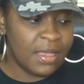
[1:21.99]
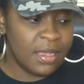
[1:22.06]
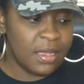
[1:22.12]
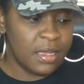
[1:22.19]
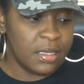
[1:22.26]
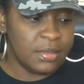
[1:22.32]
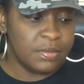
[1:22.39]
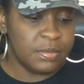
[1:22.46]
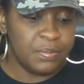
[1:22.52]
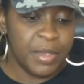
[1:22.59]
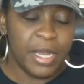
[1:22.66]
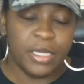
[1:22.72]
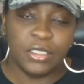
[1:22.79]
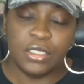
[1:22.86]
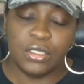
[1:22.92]
a
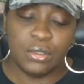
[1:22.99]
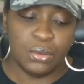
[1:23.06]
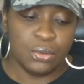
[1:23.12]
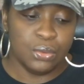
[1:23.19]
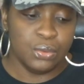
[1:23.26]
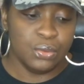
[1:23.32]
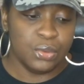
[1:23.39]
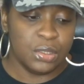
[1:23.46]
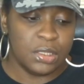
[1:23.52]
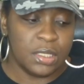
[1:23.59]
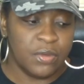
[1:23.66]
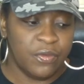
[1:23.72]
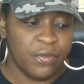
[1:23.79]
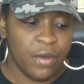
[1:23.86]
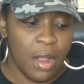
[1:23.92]
pair of shoes
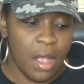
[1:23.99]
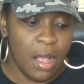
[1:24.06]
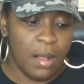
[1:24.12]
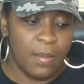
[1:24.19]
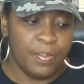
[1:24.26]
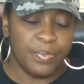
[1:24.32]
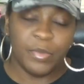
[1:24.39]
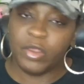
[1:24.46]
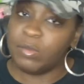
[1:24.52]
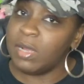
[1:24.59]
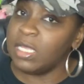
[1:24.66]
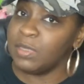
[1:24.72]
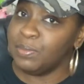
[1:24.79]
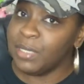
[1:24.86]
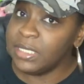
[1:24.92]
from some
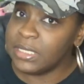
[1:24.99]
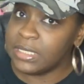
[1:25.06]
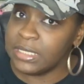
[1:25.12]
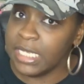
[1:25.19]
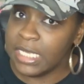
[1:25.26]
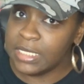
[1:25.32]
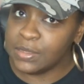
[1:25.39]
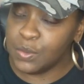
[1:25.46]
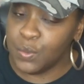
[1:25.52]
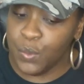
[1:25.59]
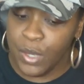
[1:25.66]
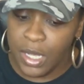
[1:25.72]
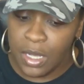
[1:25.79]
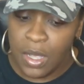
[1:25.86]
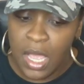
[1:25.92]
other places as
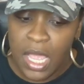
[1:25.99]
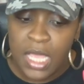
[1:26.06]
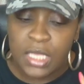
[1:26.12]
well.